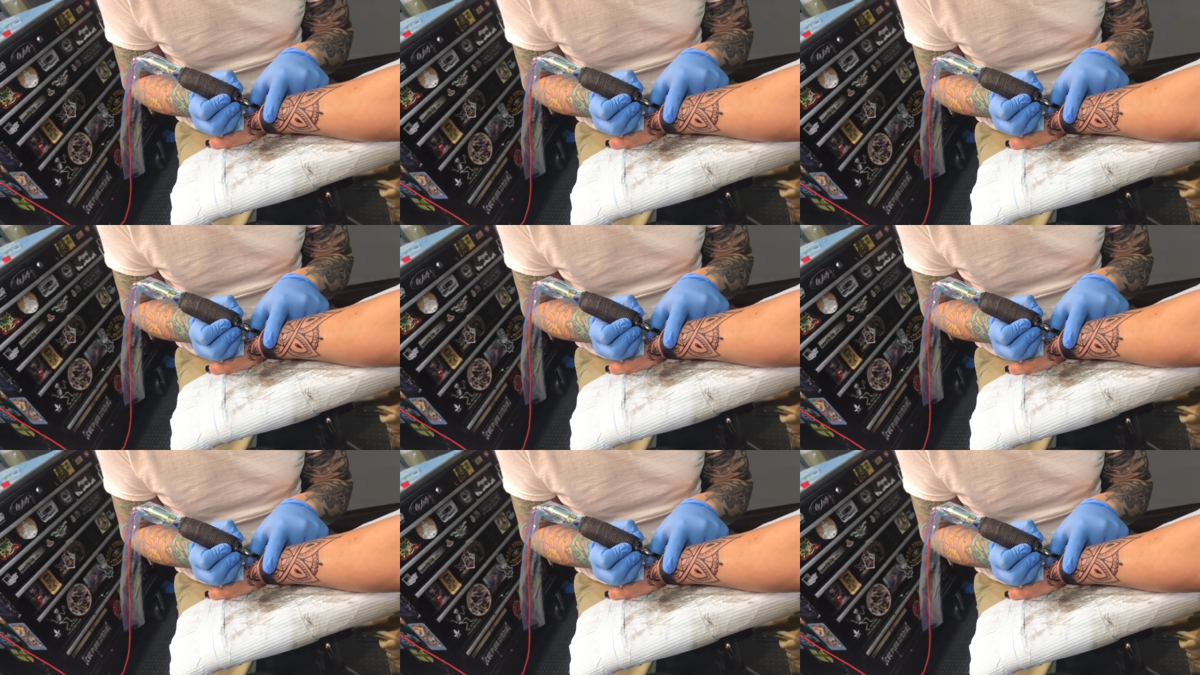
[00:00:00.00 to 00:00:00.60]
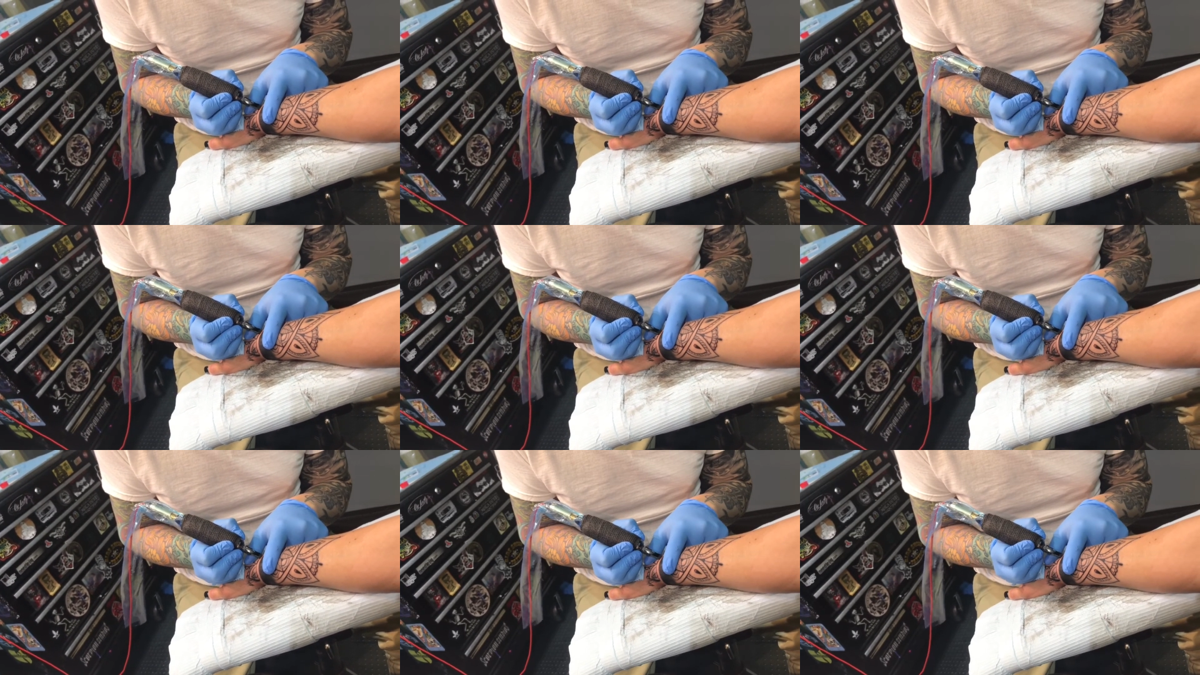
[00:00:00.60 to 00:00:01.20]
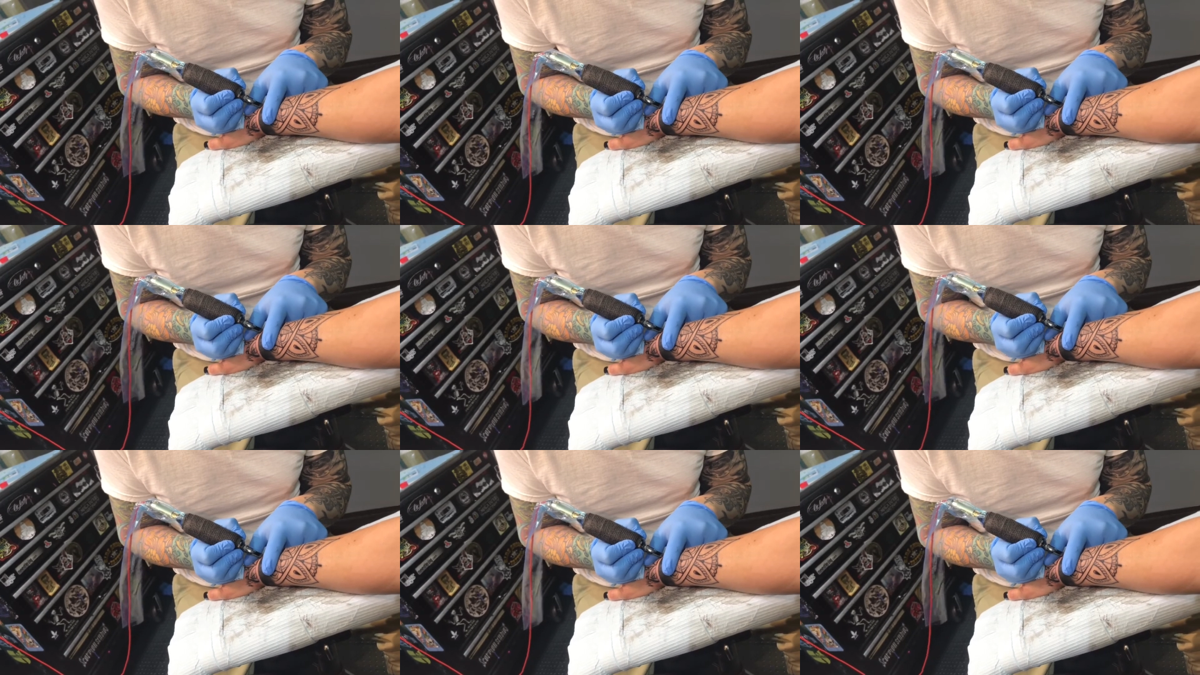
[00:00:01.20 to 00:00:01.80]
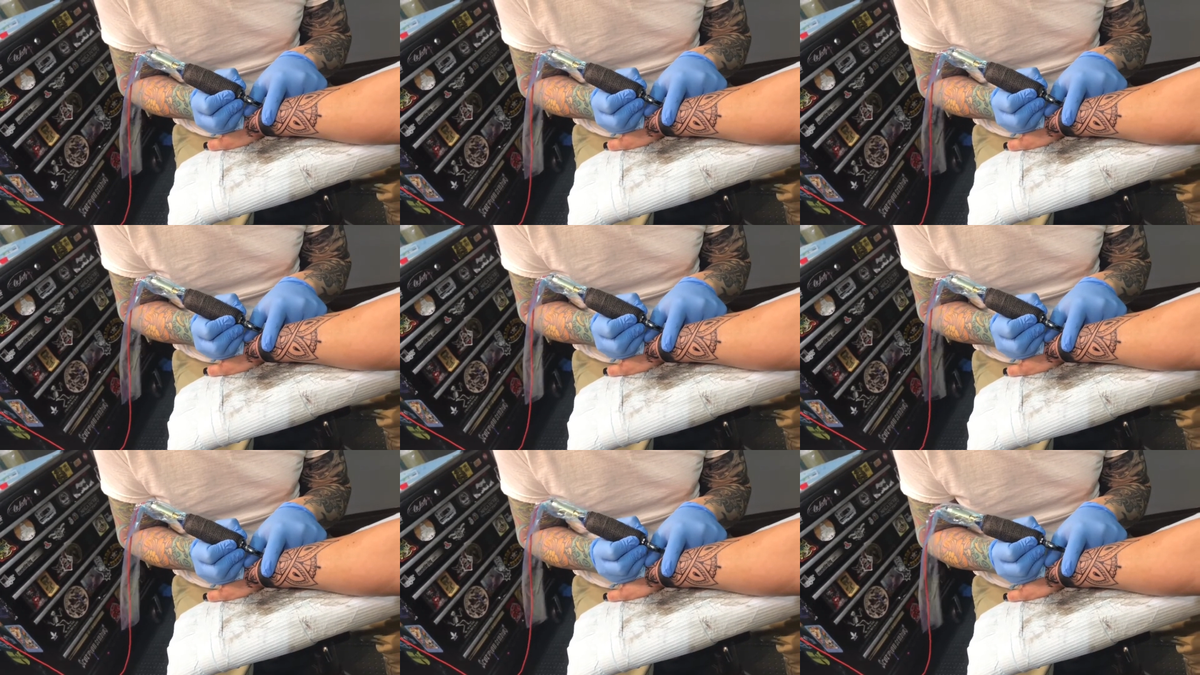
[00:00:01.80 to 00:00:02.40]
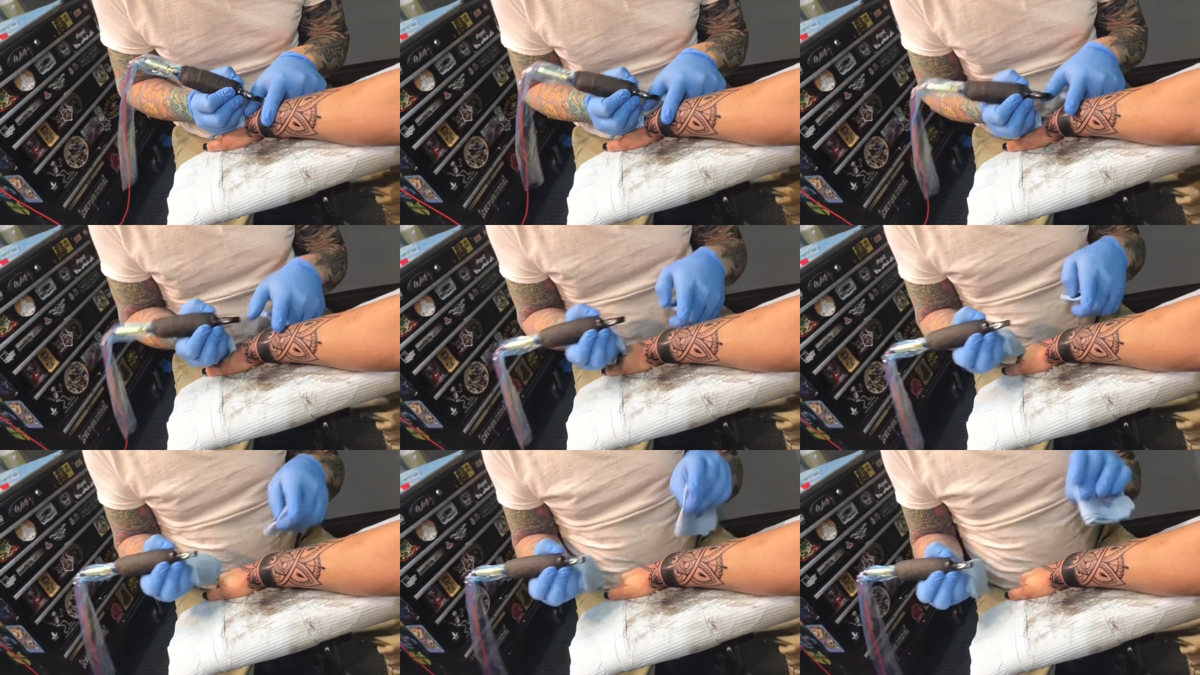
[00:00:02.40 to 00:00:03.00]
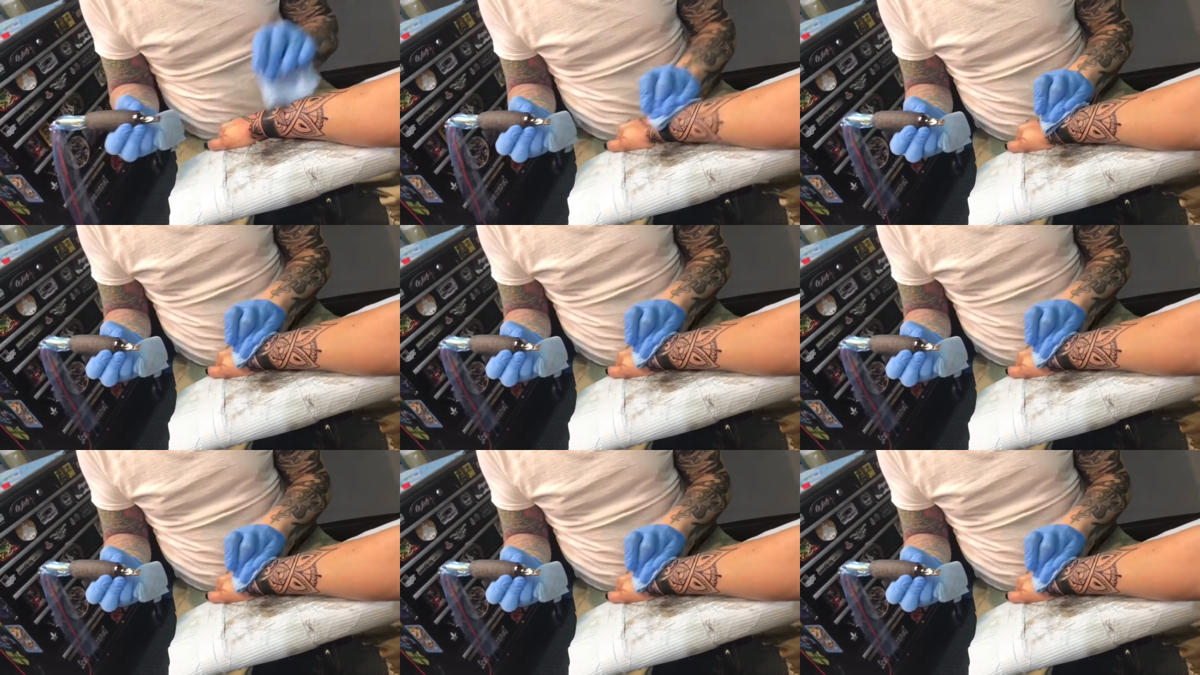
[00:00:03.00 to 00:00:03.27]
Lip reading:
(no speaker visible)